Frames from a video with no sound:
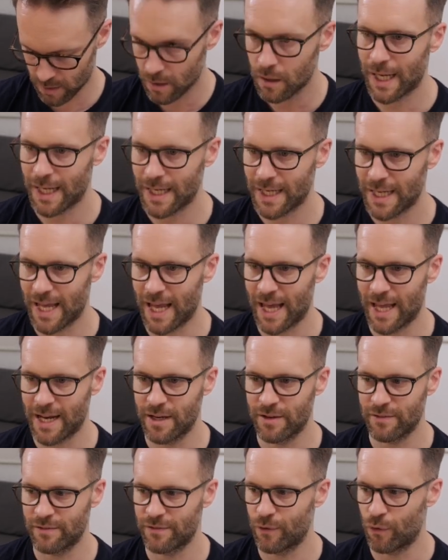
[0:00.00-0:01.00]
And again,
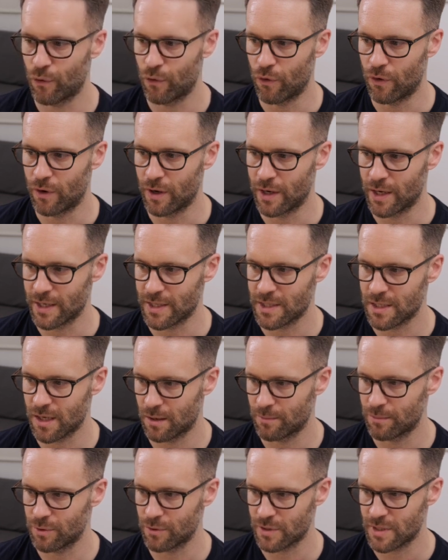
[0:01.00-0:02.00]
for
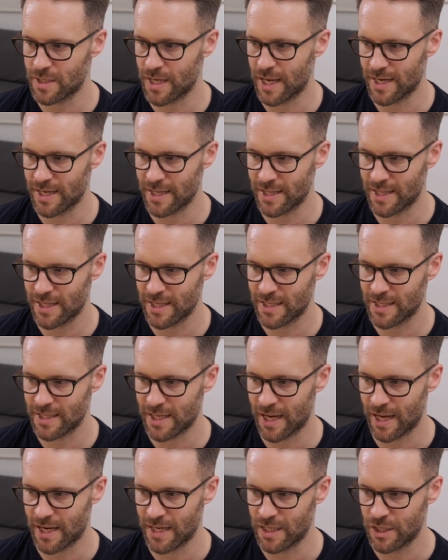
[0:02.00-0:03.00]
example's sake at this
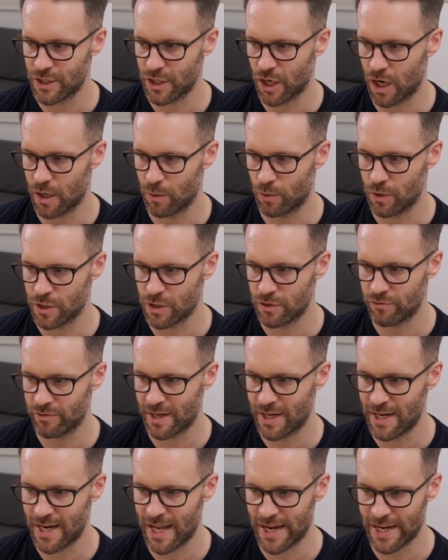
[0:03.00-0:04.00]
stage, I want to
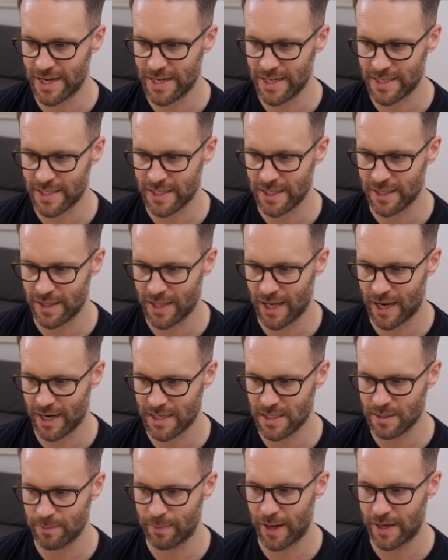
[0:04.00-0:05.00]
relate that
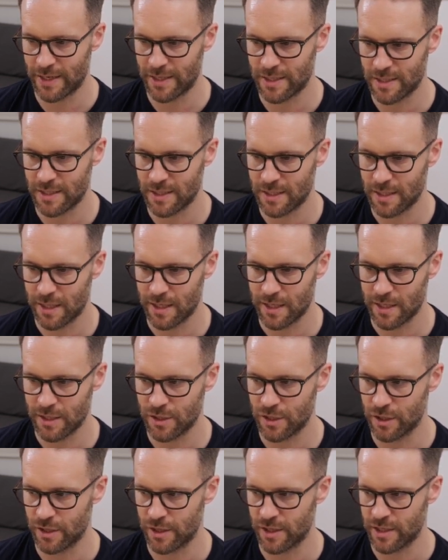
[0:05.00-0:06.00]
expense
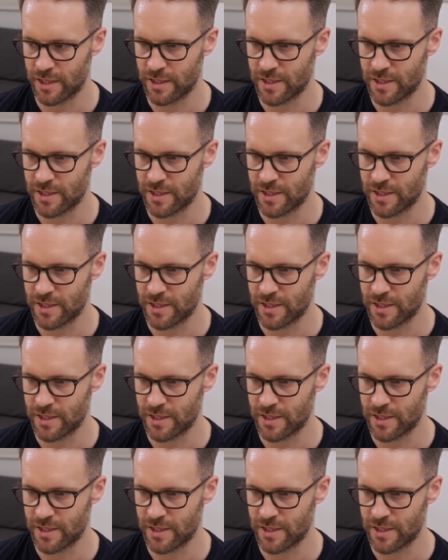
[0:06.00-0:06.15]
to the